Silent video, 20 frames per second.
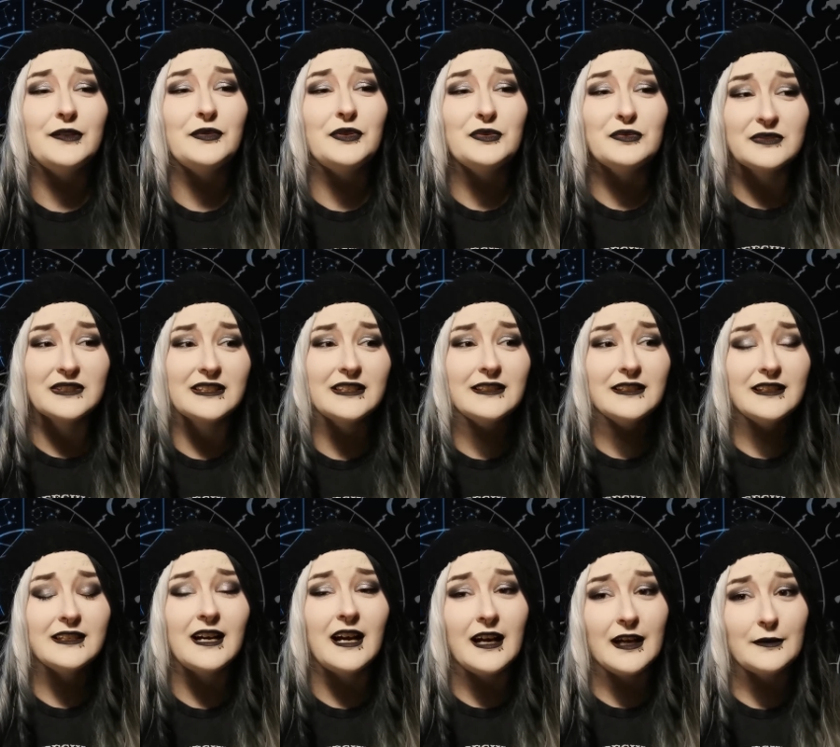If you really
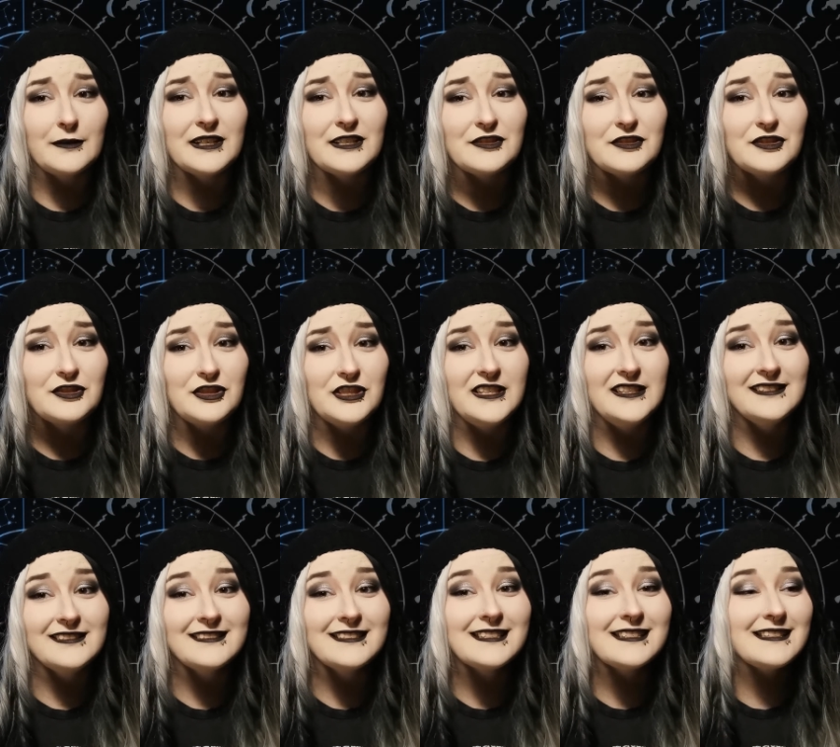like high-waisted
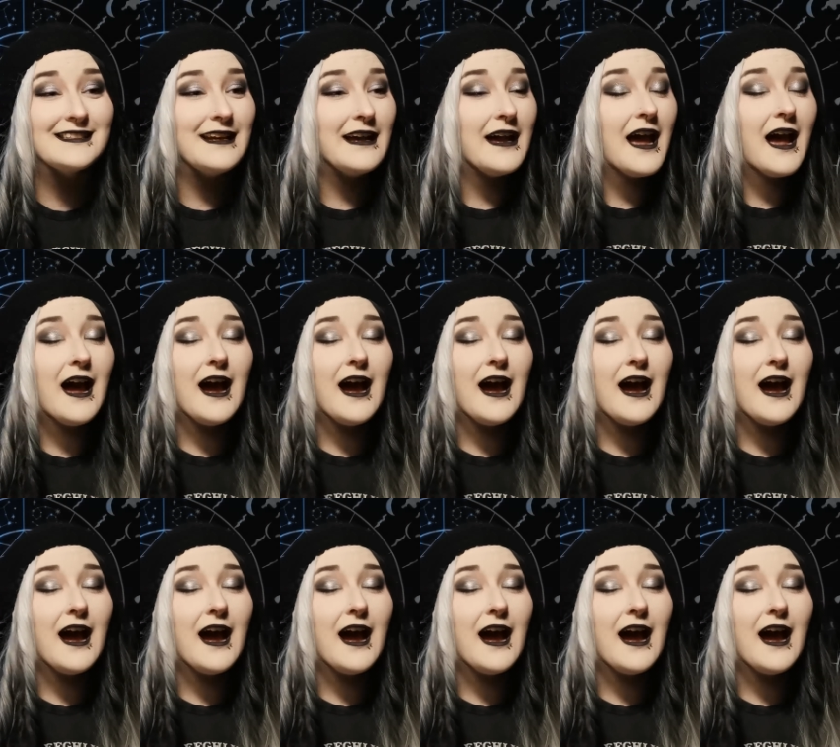jeans,